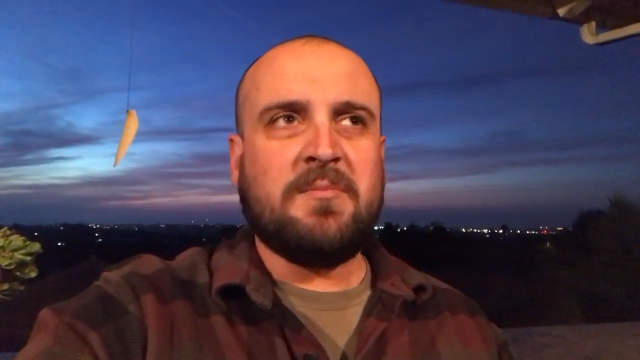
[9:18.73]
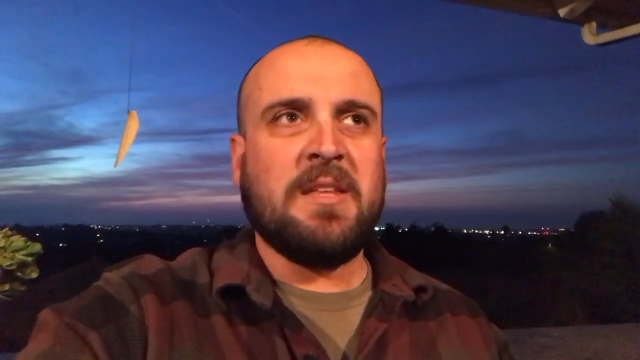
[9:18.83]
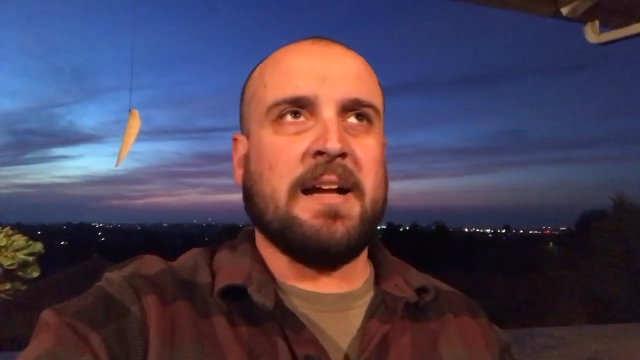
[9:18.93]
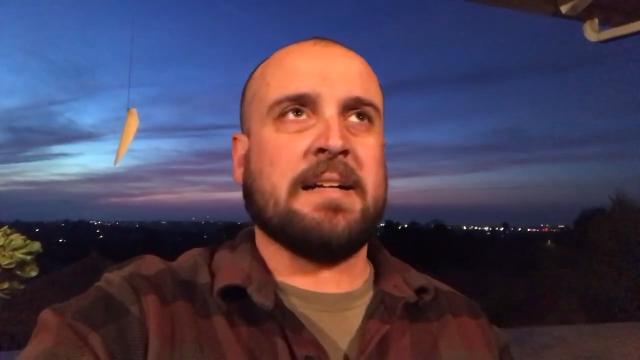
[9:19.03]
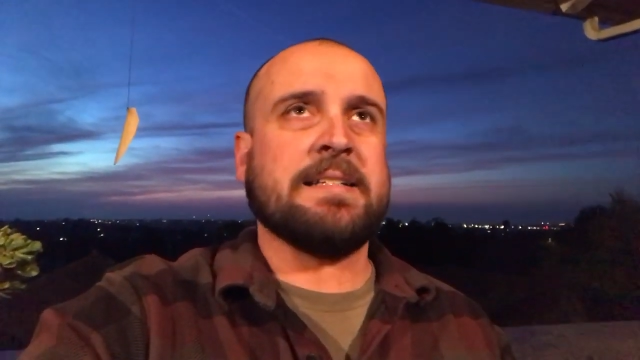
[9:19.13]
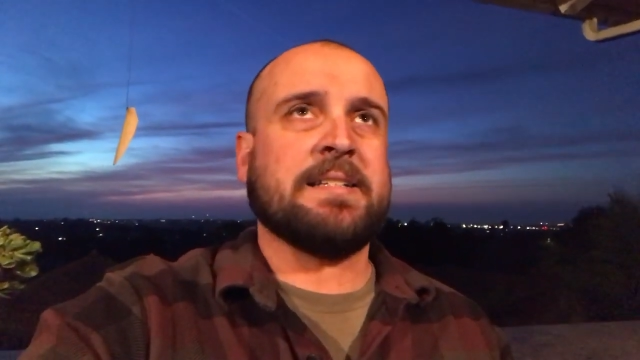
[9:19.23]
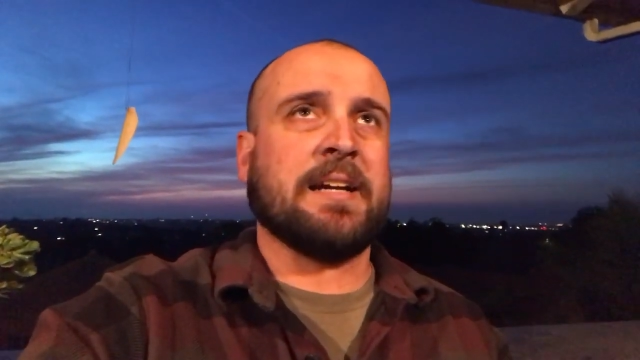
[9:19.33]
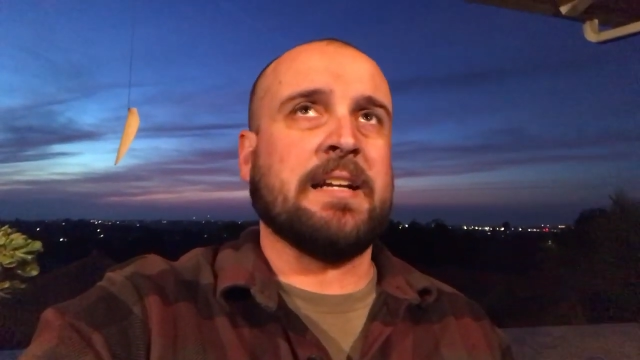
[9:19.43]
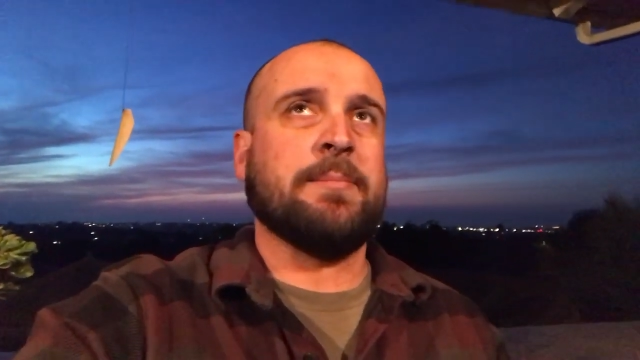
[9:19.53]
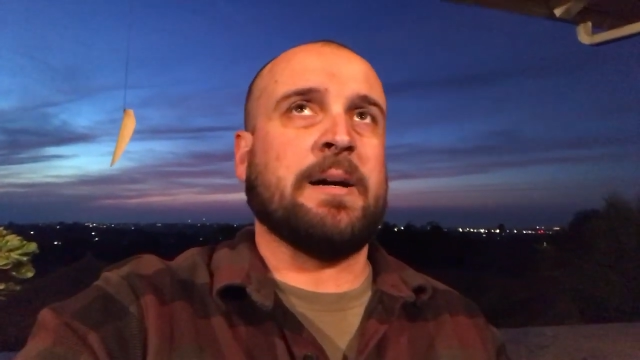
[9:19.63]
I got
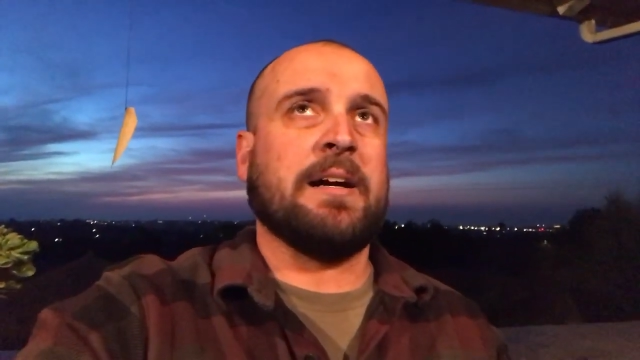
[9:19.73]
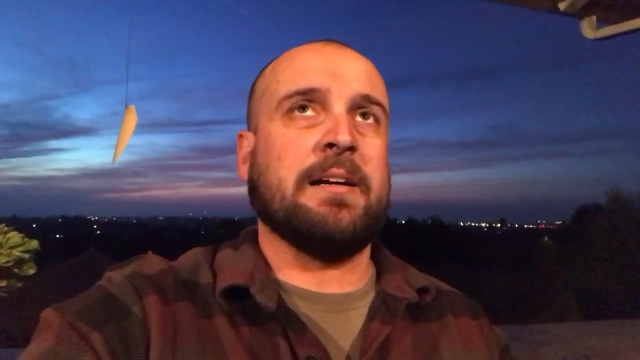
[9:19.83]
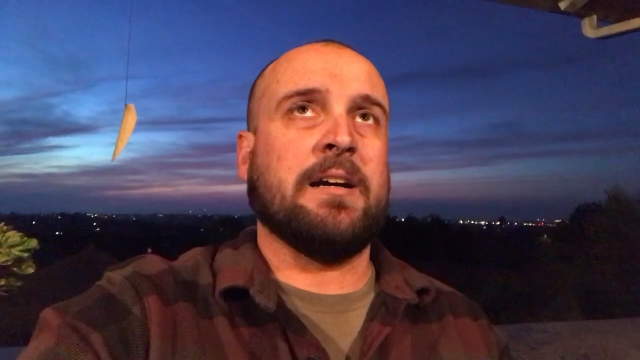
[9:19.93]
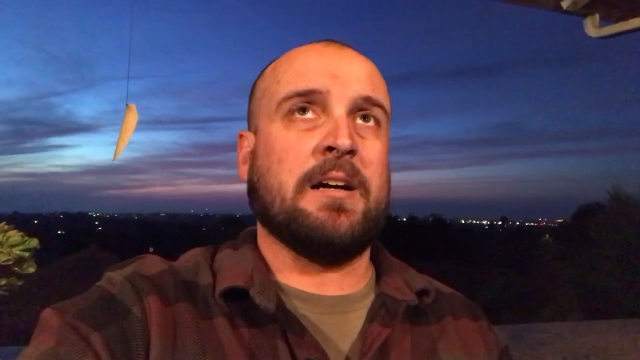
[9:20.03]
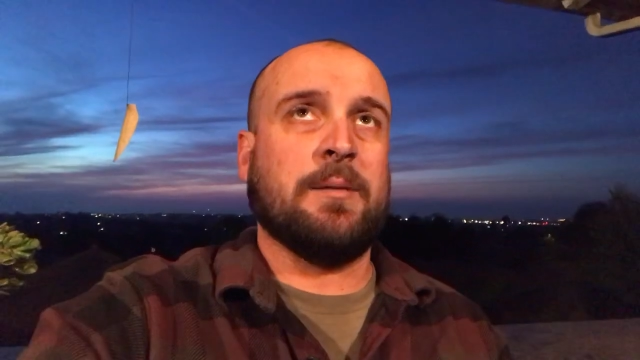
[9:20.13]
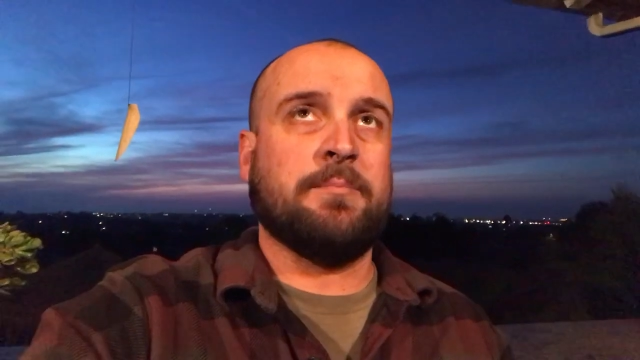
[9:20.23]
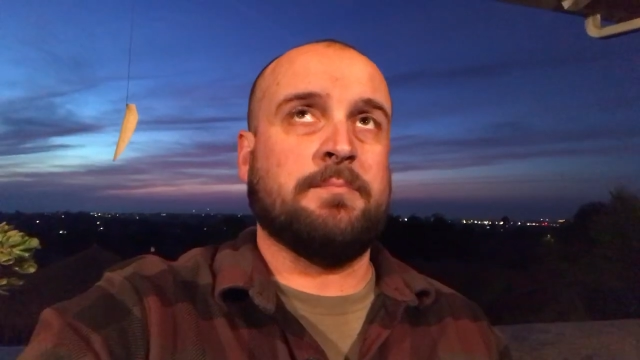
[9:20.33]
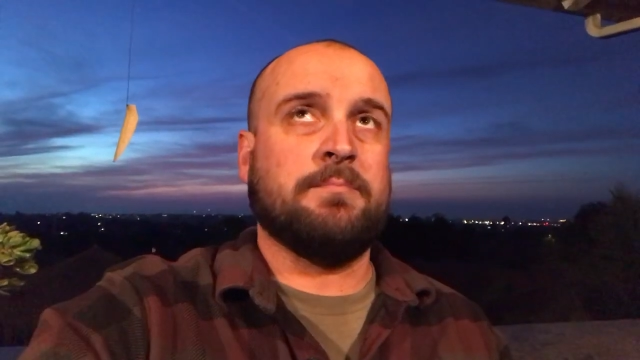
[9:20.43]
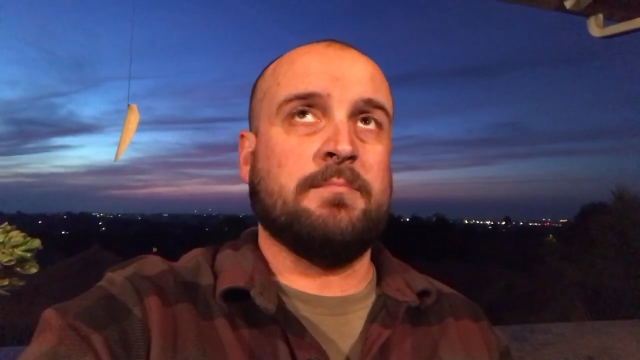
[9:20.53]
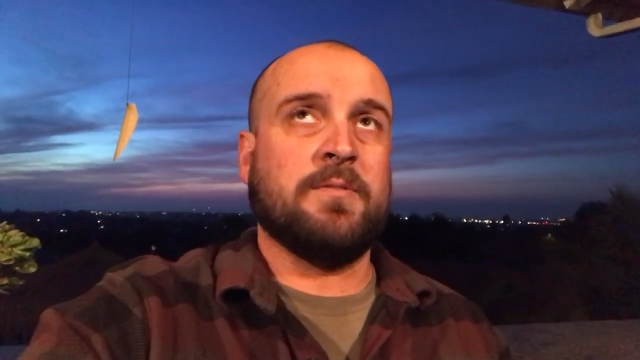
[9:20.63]
second in my hub
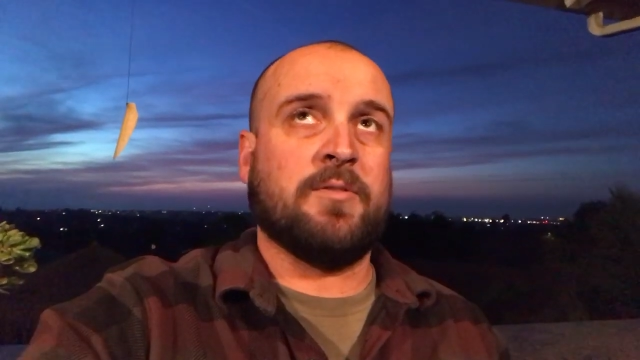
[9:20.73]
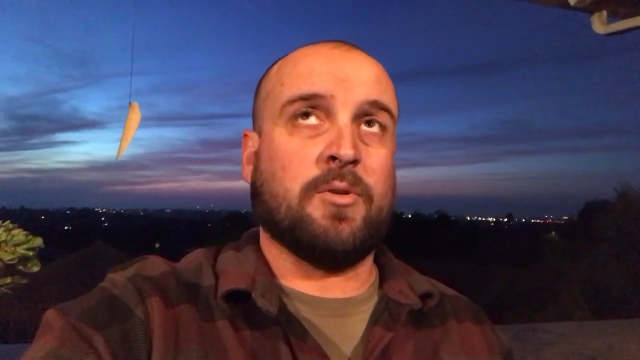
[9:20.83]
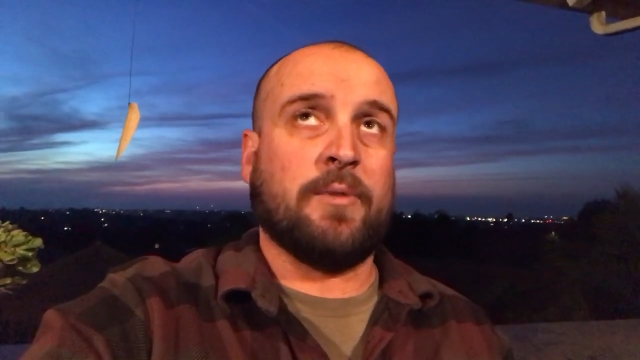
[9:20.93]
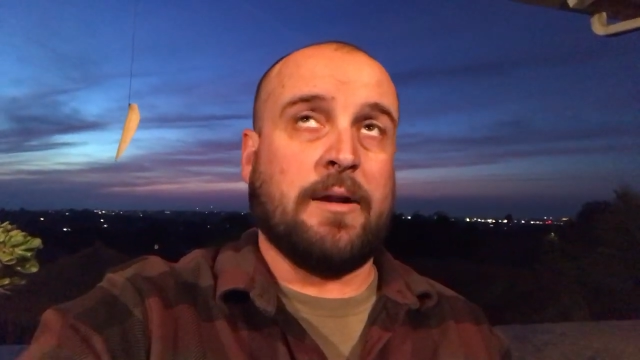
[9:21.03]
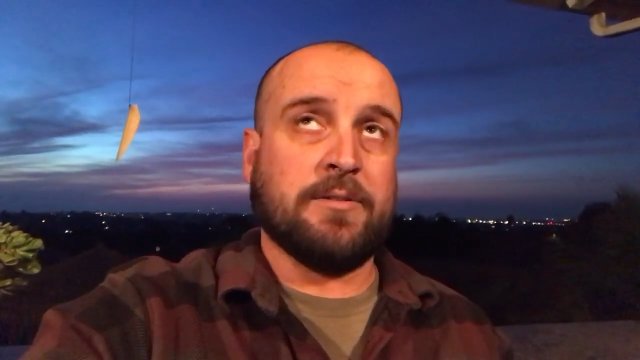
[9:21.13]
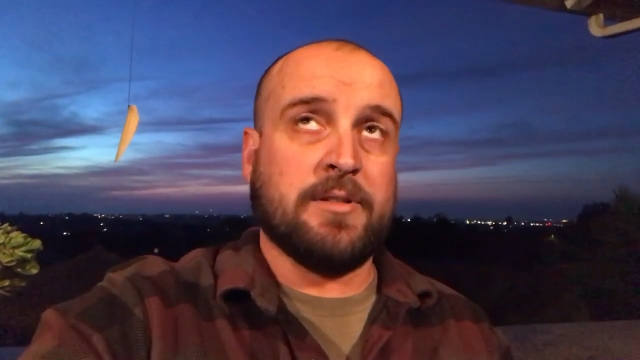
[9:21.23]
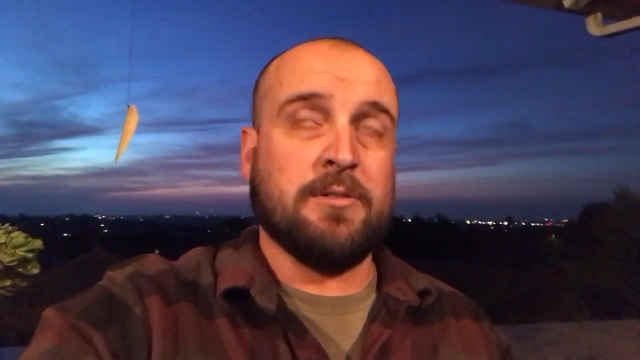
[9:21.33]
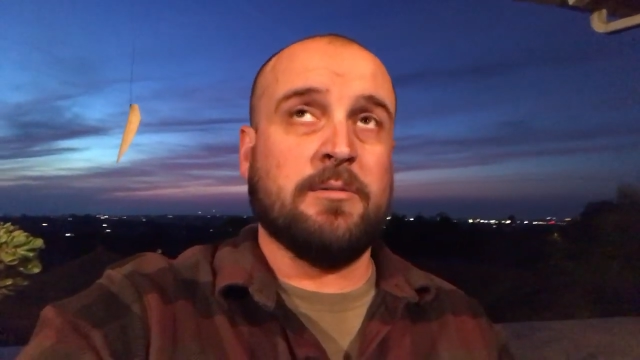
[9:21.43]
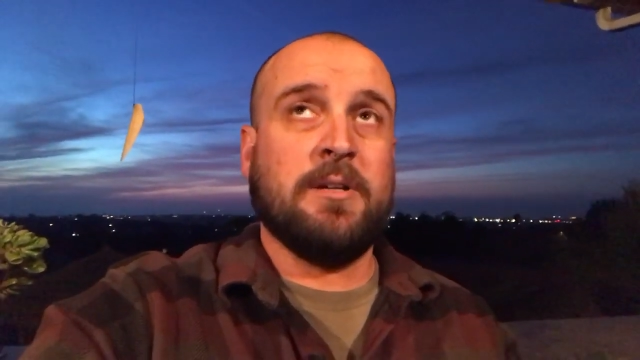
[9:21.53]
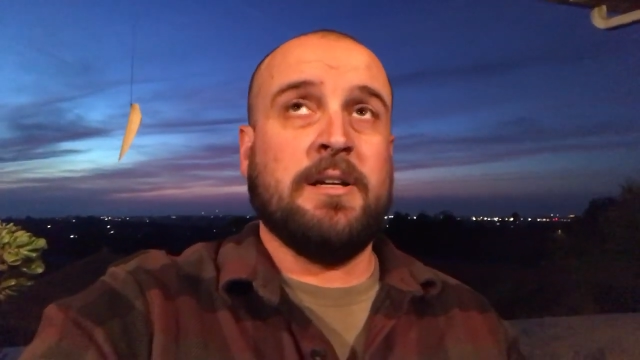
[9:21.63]
for round
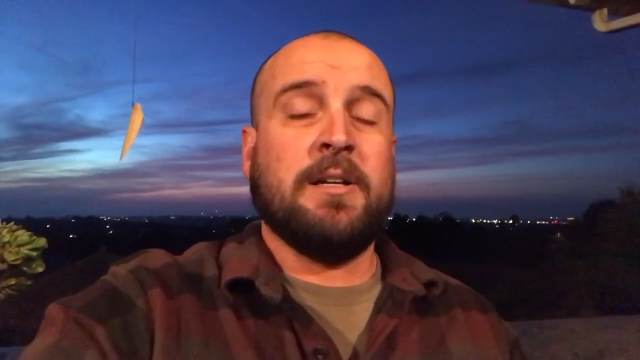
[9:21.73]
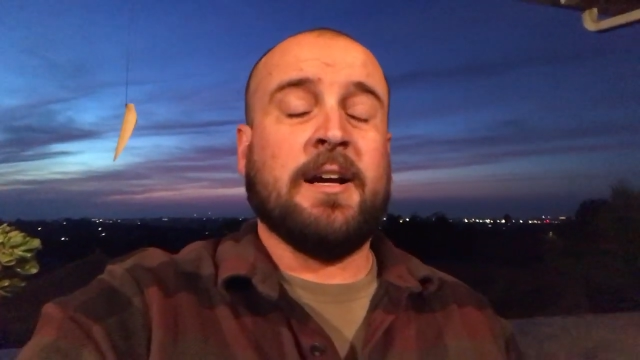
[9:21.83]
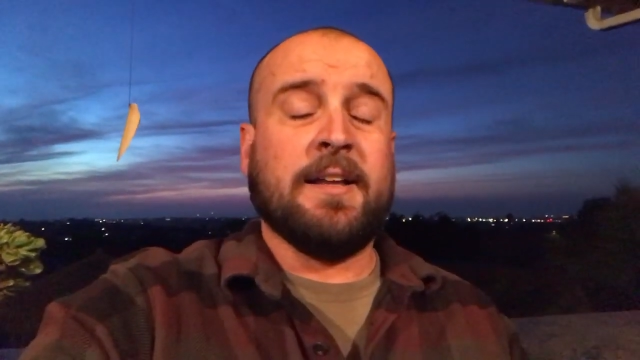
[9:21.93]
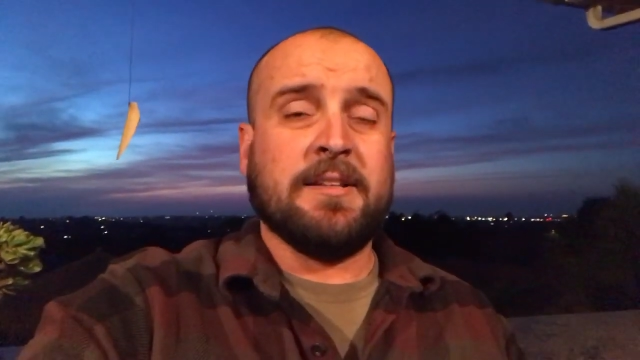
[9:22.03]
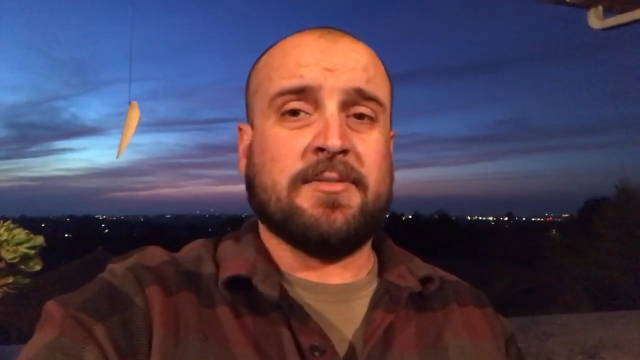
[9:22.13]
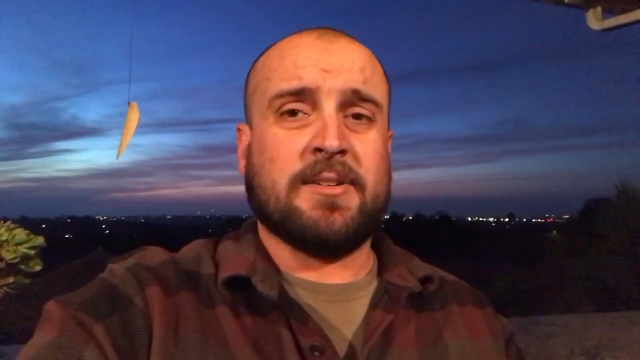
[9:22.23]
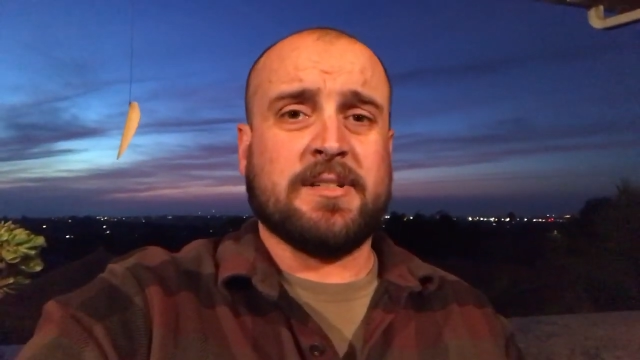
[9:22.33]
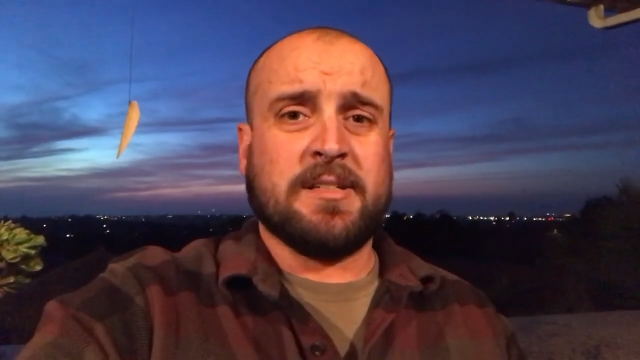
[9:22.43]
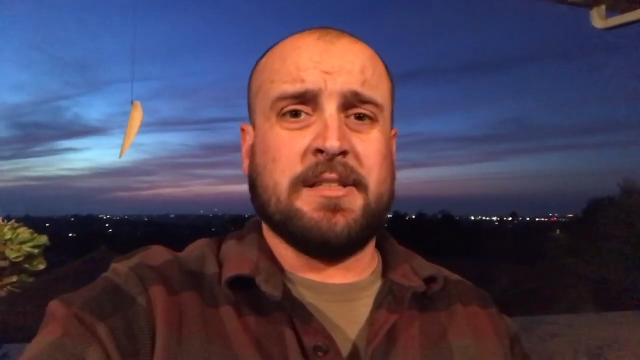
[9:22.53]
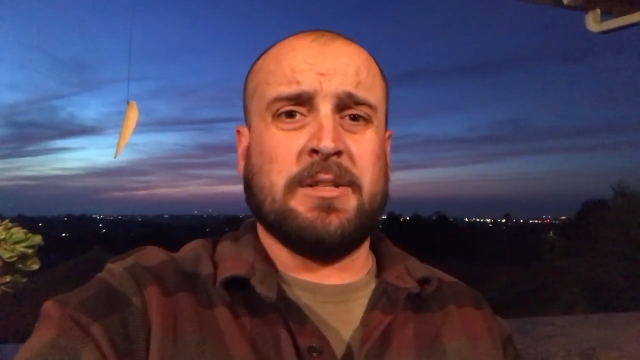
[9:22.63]
2, and then
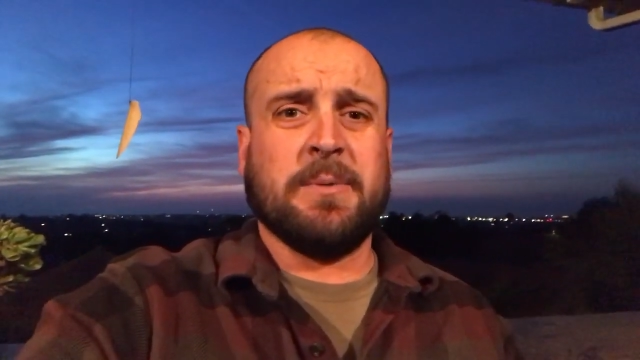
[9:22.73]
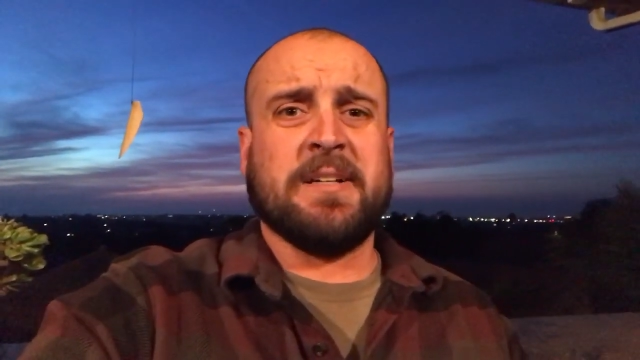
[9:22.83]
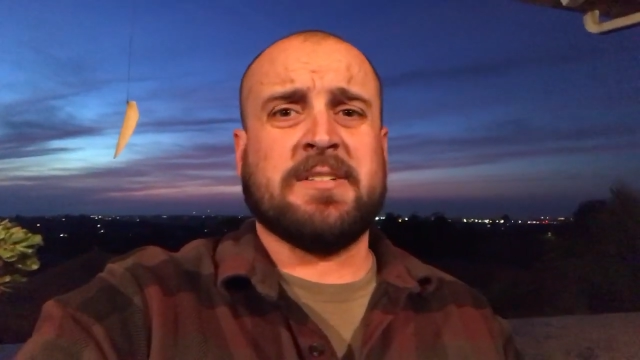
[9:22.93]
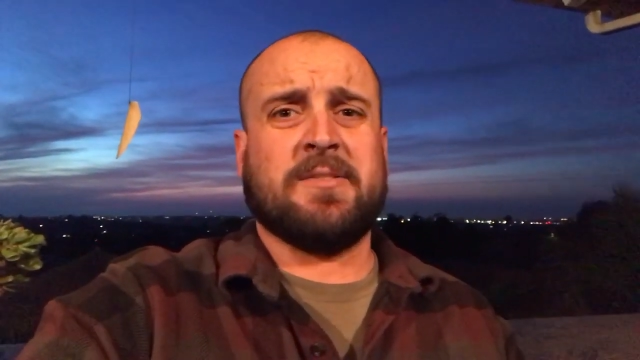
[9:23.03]
first in the U.S.